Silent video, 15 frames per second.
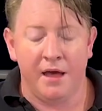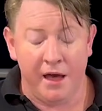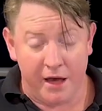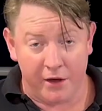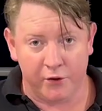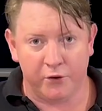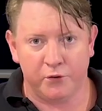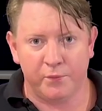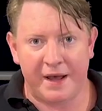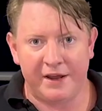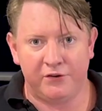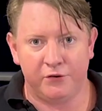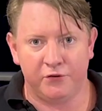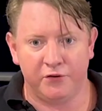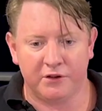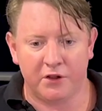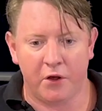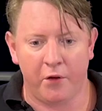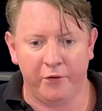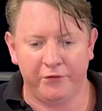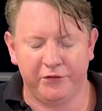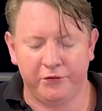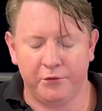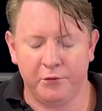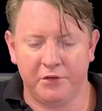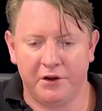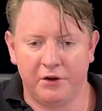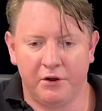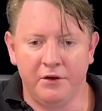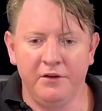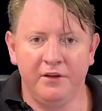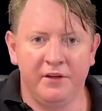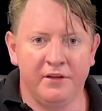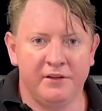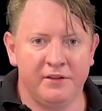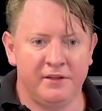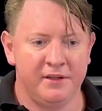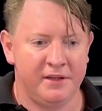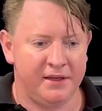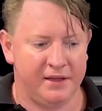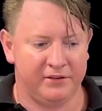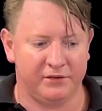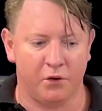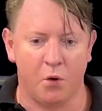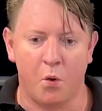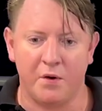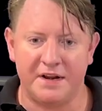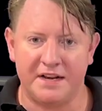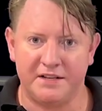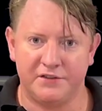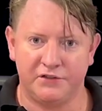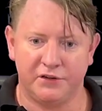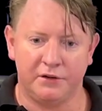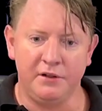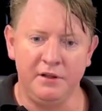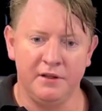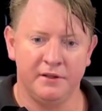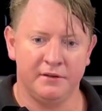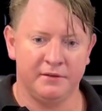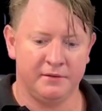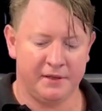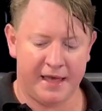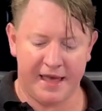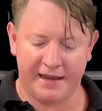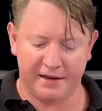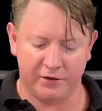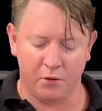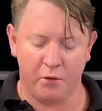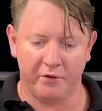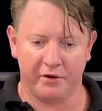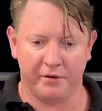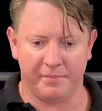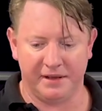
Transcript: A good way to drill holes through the nog is a cordless drill and an auger